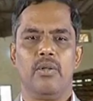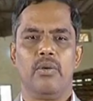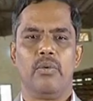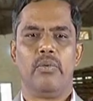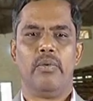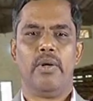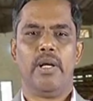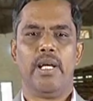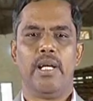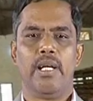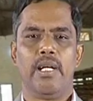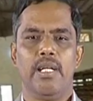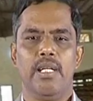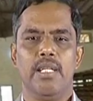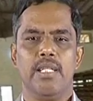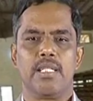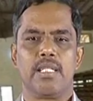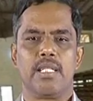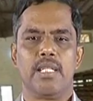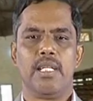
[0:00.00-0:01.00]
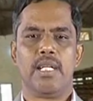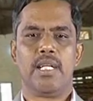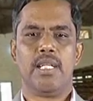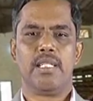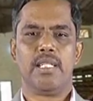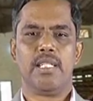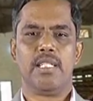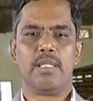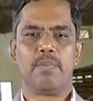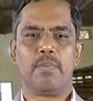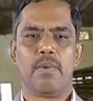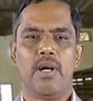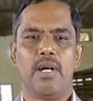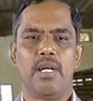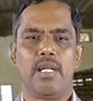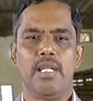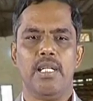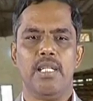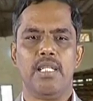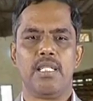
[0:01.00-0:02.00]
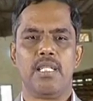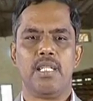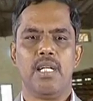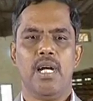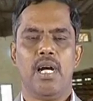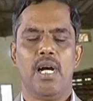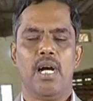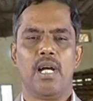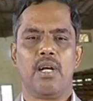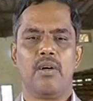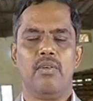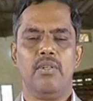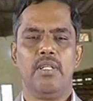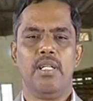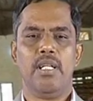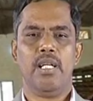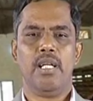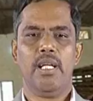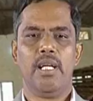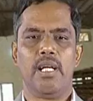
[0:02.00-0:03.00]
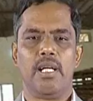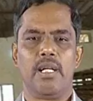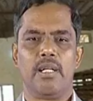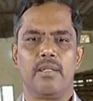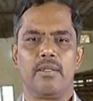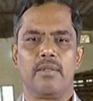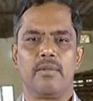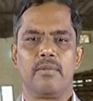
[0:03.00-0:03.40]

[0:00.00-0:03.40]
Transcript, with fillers: where sericulture is practiced around the year.